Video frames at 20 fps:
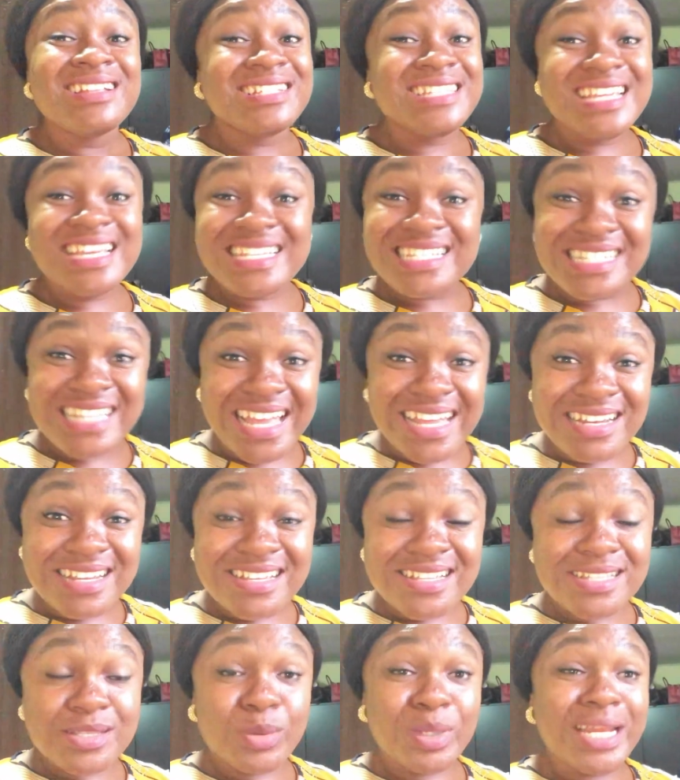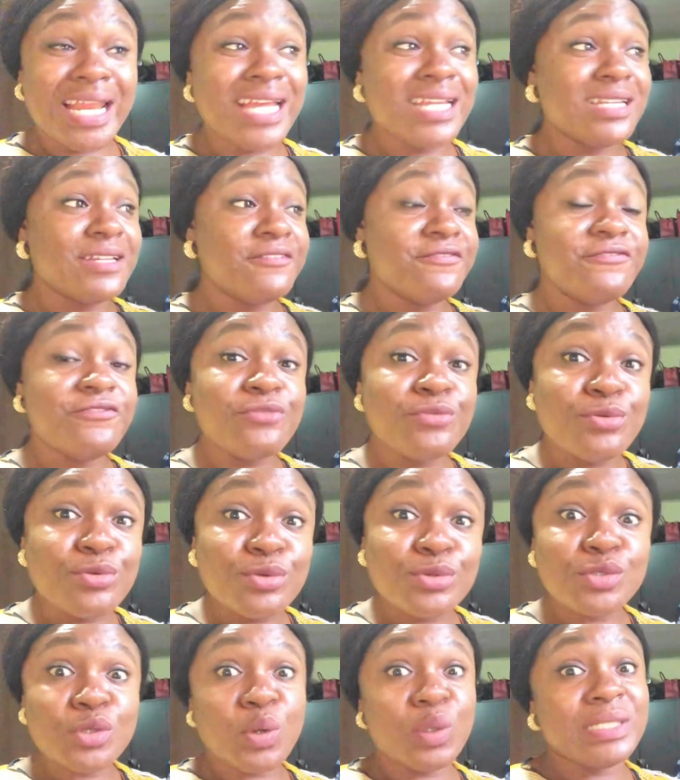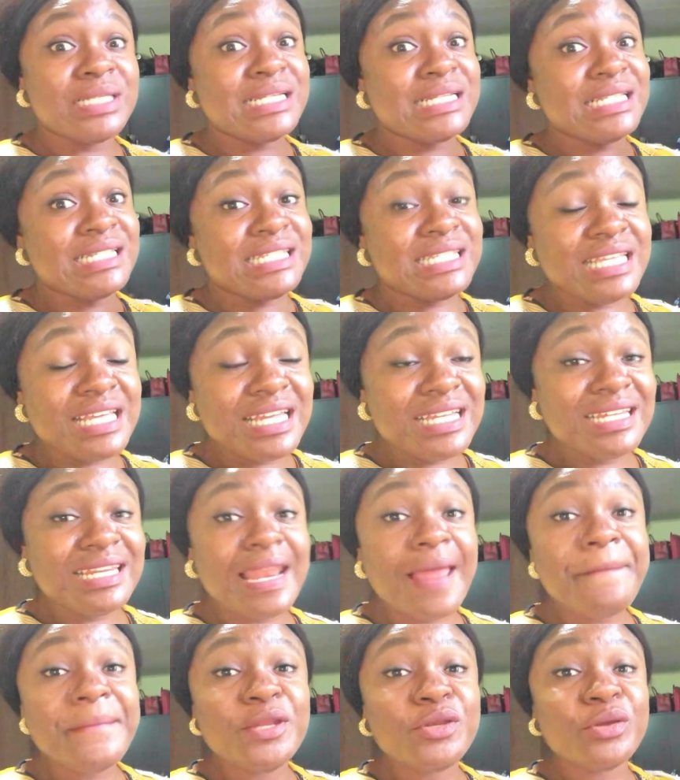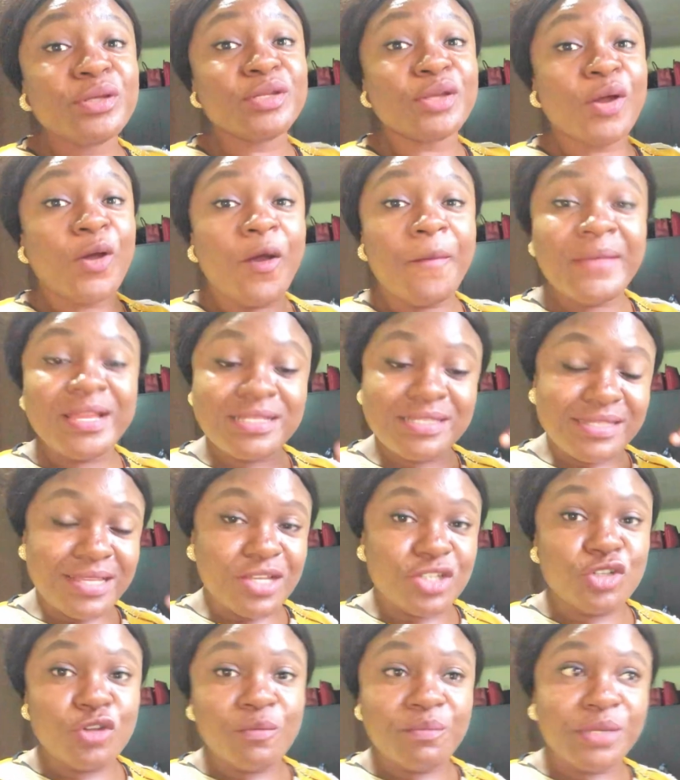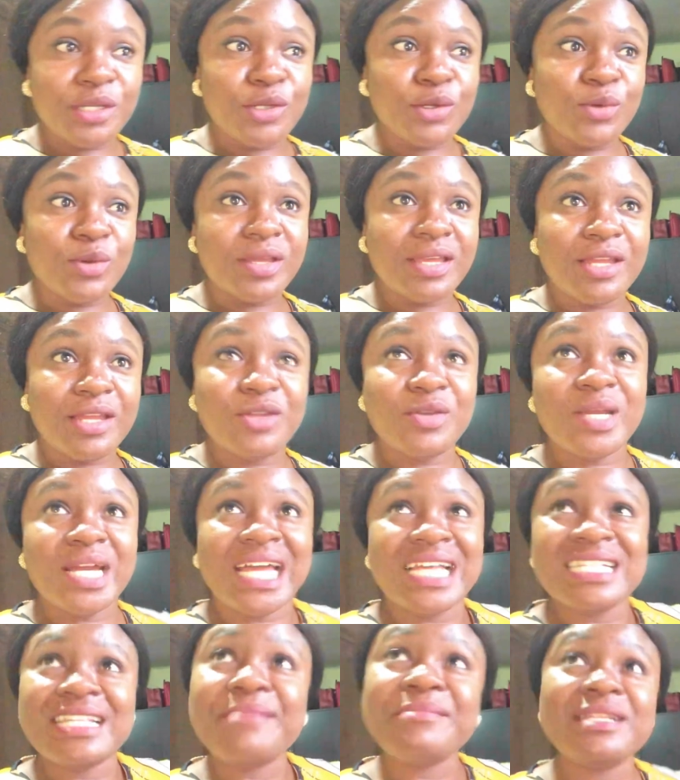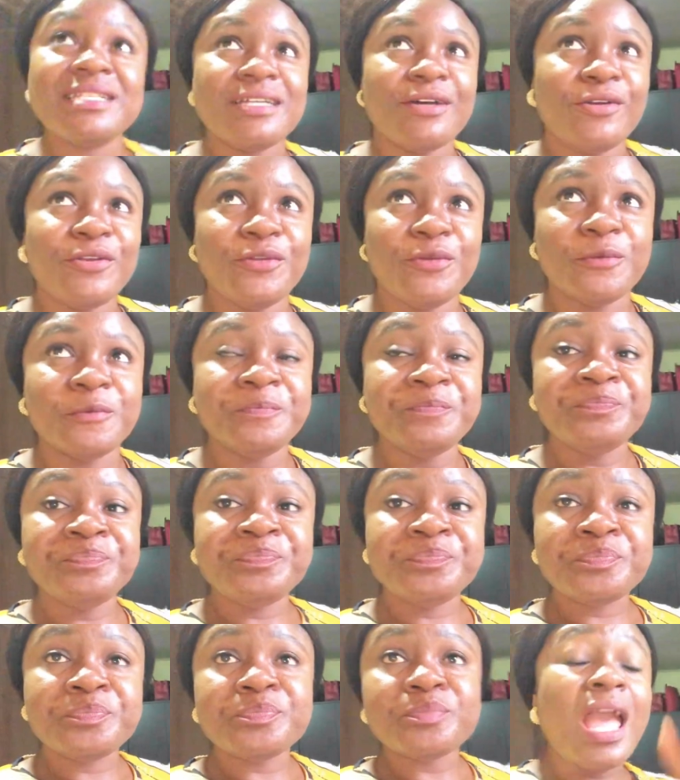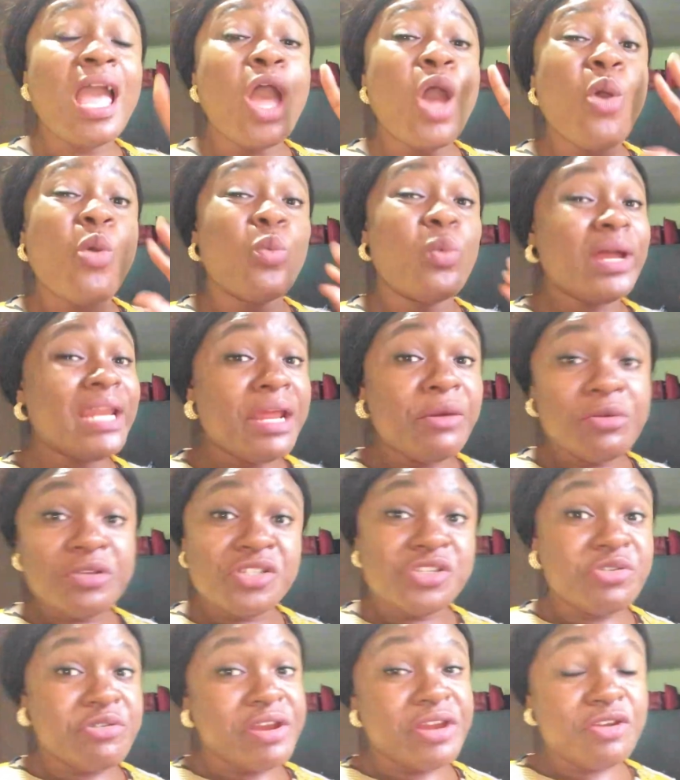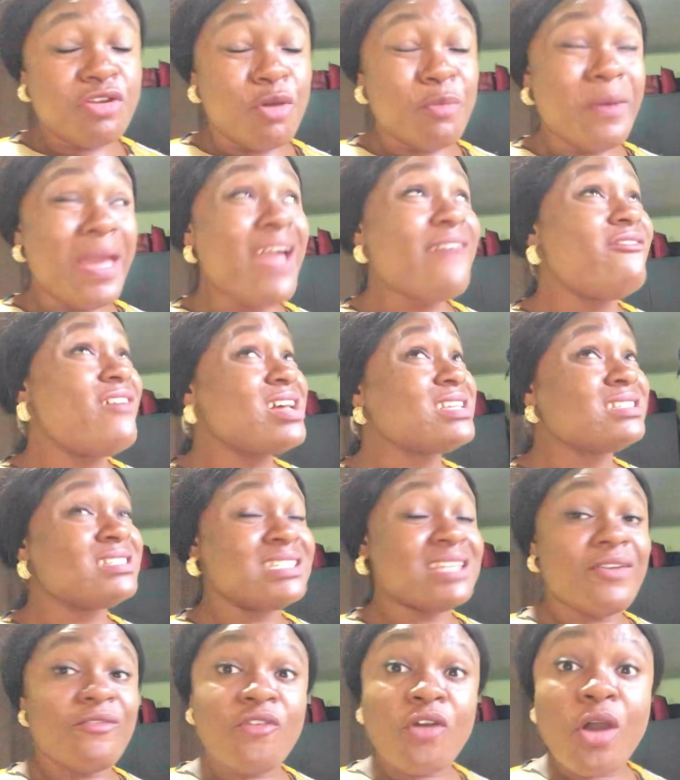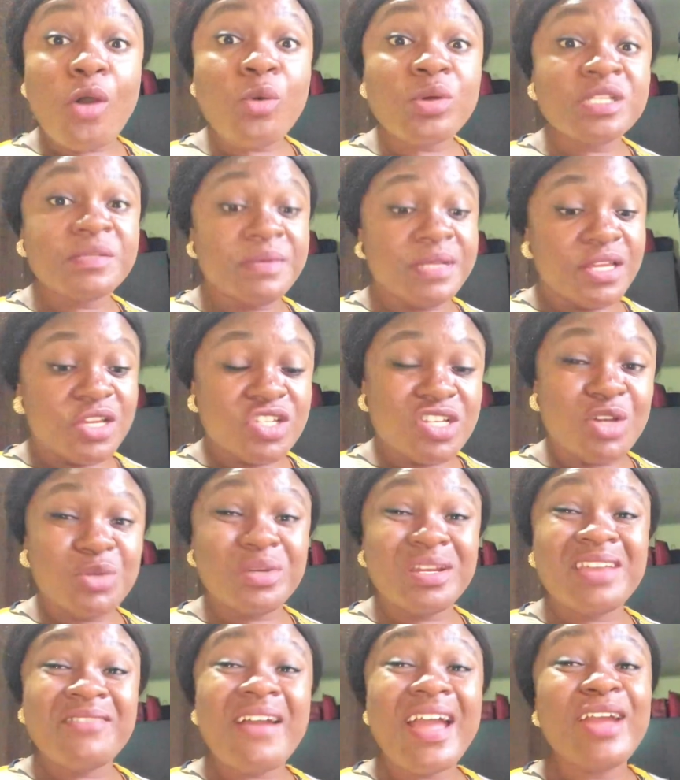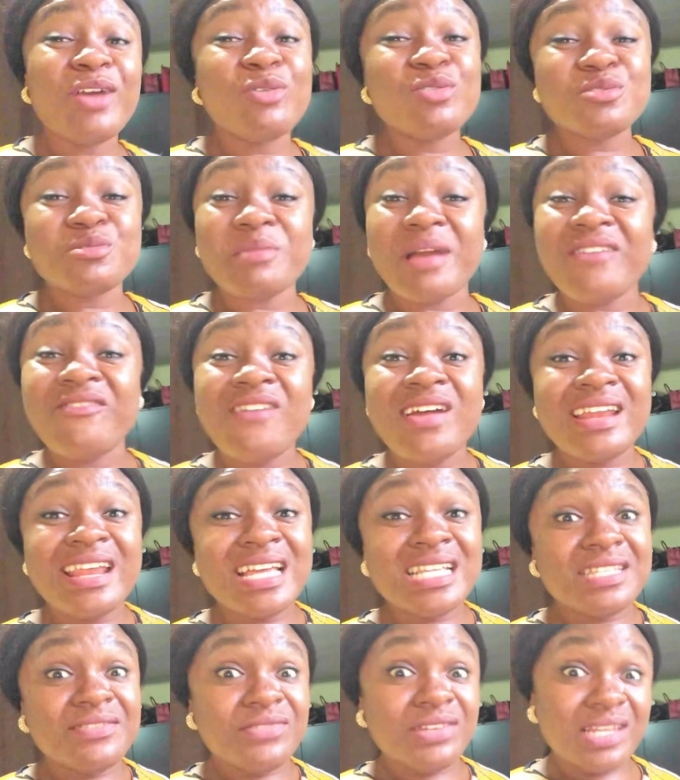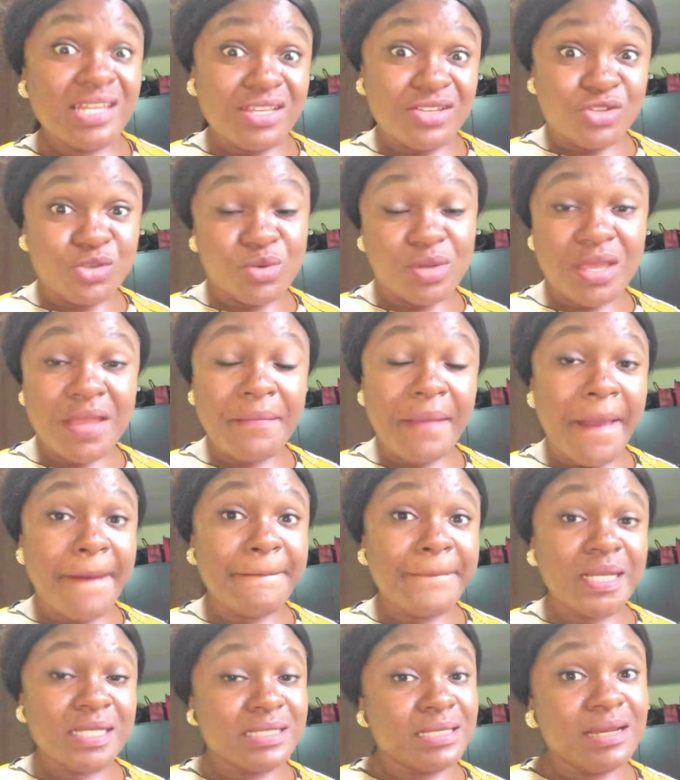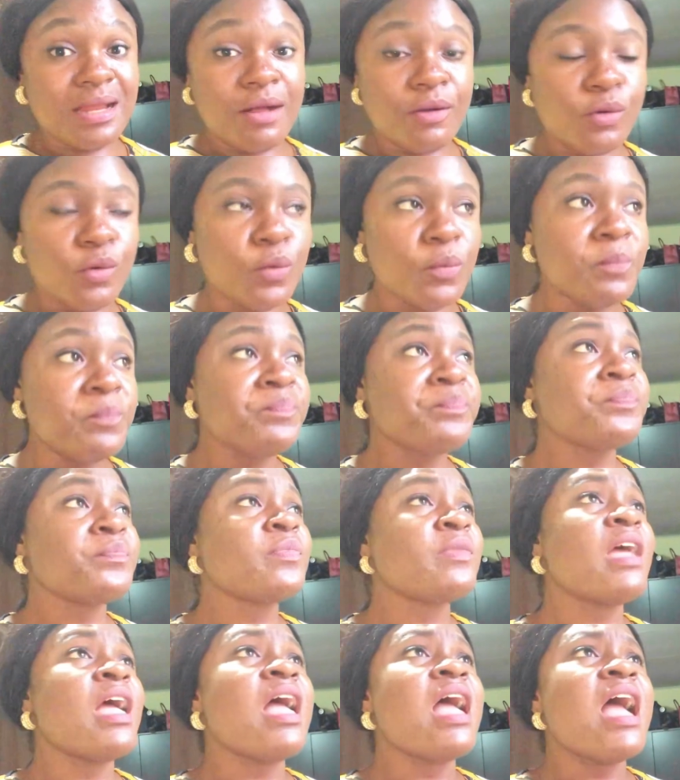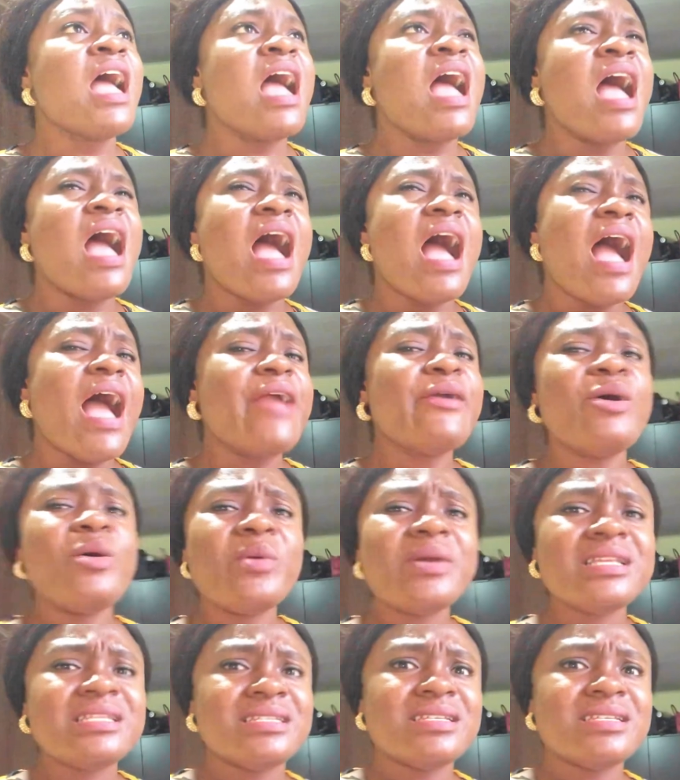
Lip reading: tasted it, whether the fruit or the seed, let me know in the comment section below, okay, you guys? Let me tell you, when I was growing up, ever since I've always been a child, whenever I go to my father's village, okay, my paternal home, I always